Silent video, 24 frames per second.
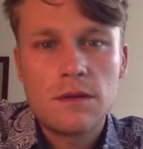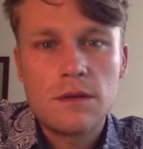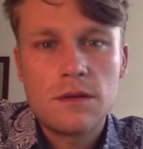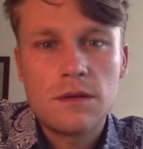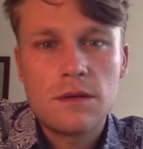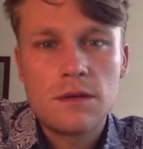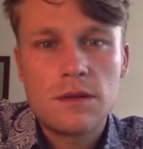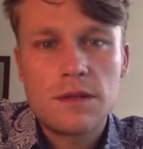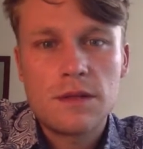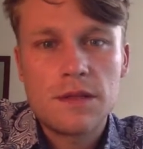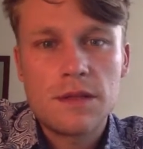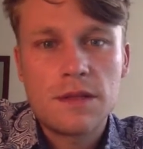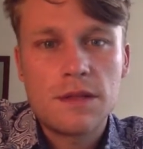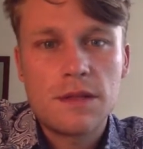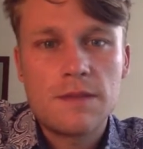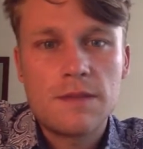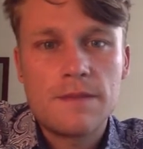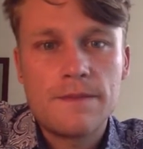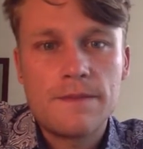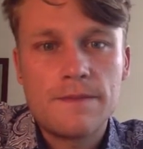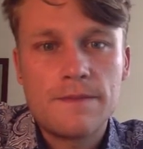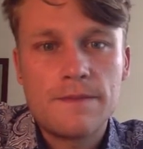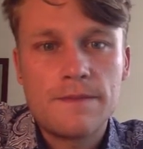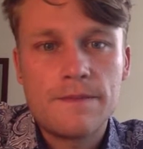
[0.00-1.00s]
Let's
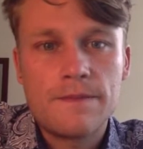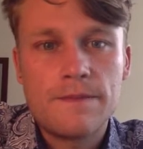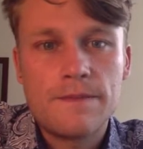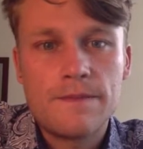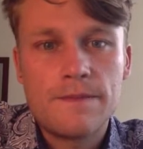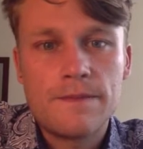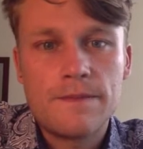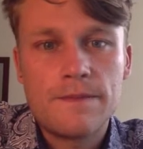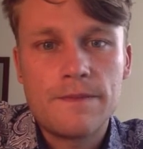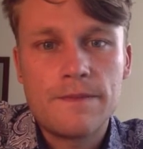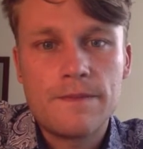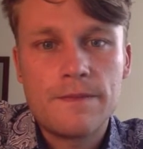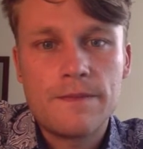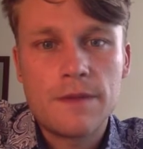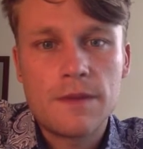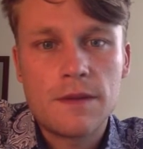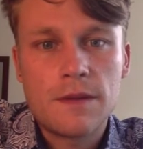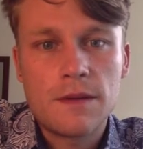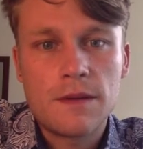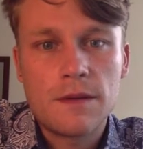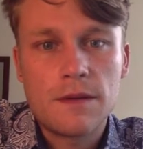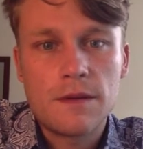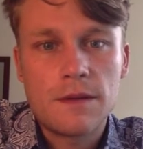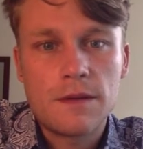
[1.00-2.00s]

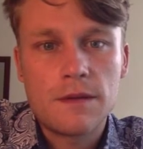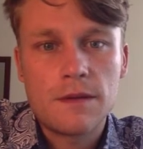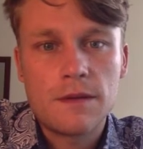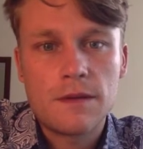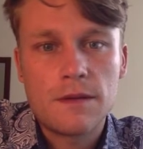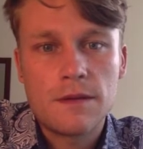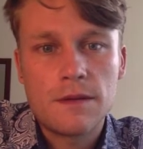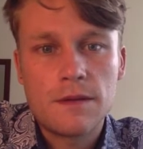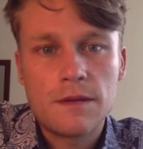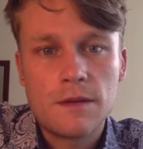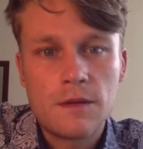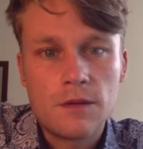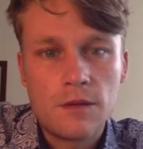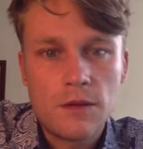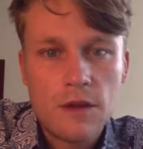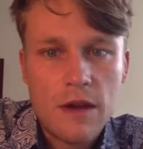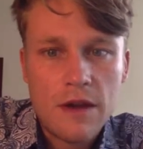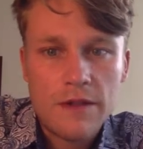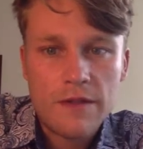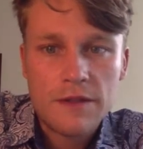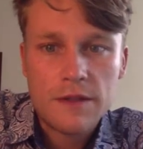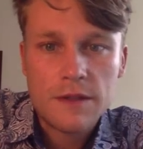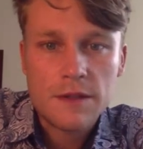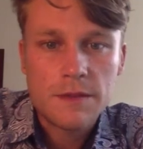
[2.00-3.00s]
see.
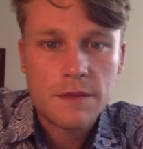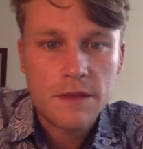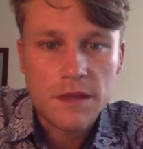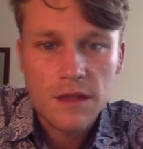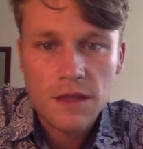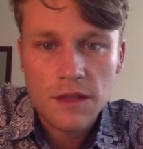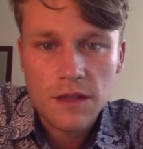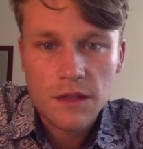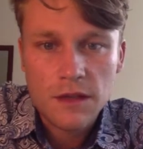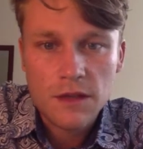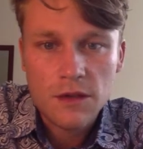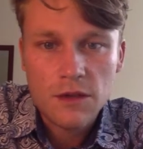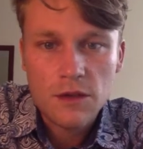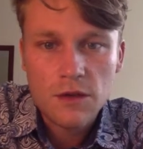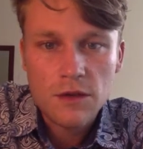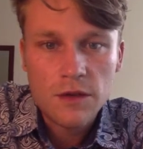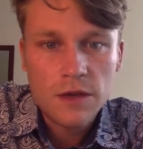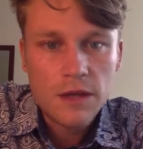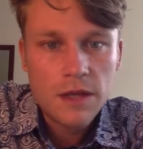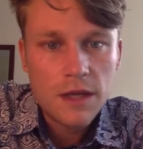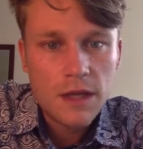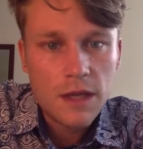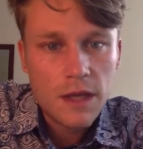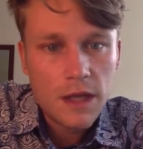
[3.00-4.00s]
Graphics meaning in
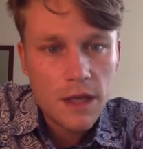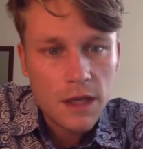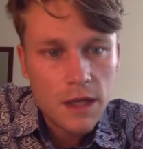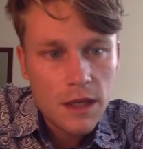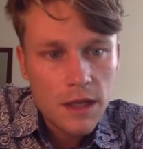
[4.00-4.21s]
Greek.